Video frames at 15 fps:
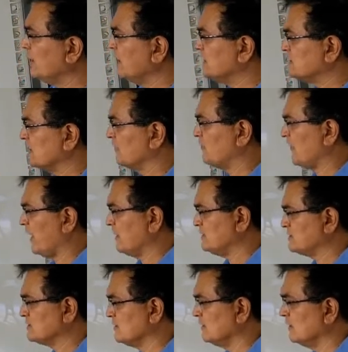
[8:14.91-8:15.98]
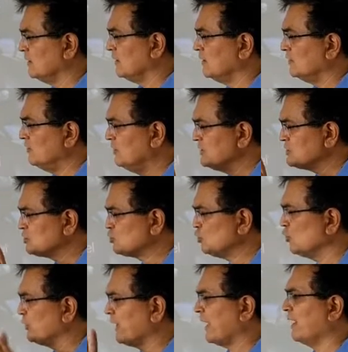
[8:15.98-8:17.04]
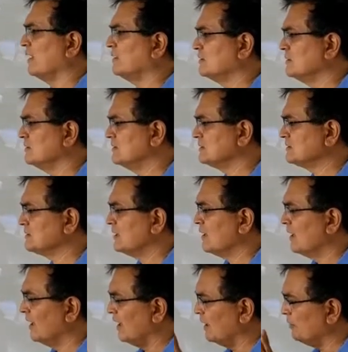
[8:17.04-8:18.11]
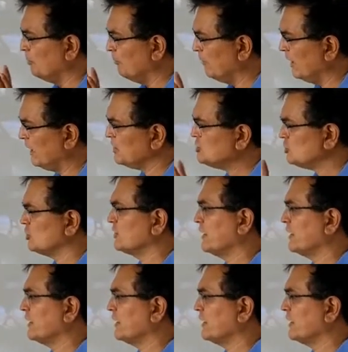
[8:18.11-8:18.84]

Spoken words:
It's a Franz. These two characters are major